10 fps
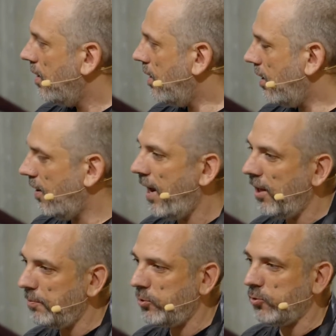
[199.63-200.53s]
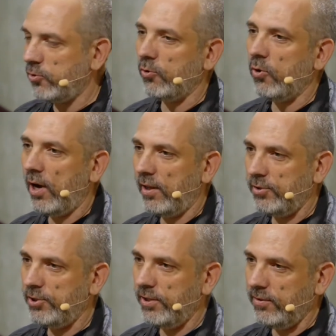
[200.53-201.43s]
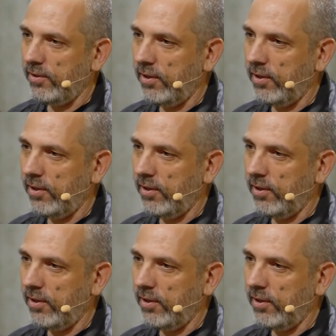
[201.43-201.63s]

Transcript: help to grow algae in